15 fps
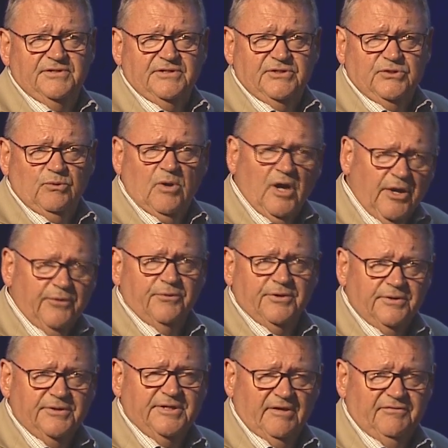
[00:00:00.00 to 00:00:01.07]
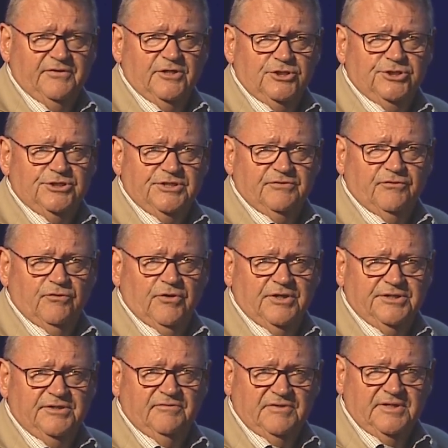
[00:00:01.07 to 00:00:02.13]
to 100 definitions of
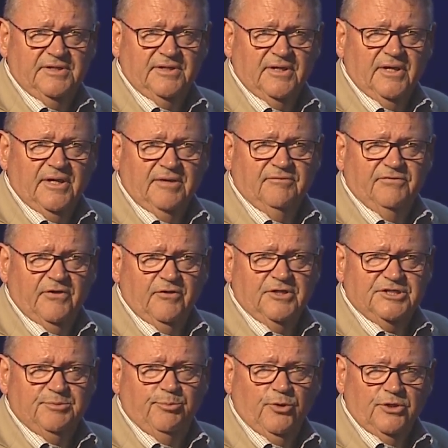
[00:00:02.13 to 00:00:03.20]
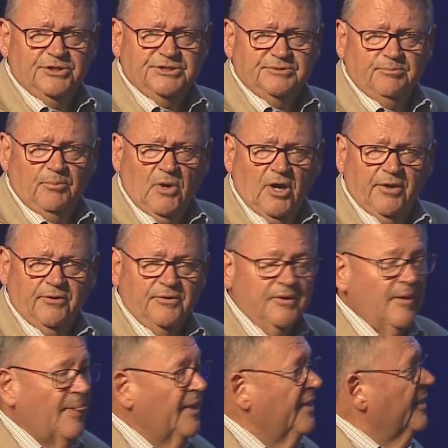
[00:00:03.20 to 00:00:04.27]
creativity in various books, modern.
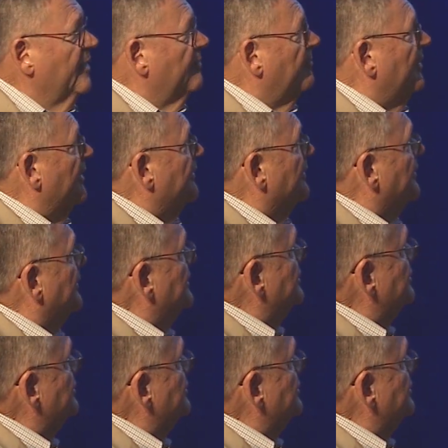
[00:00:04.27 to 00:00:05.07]
But these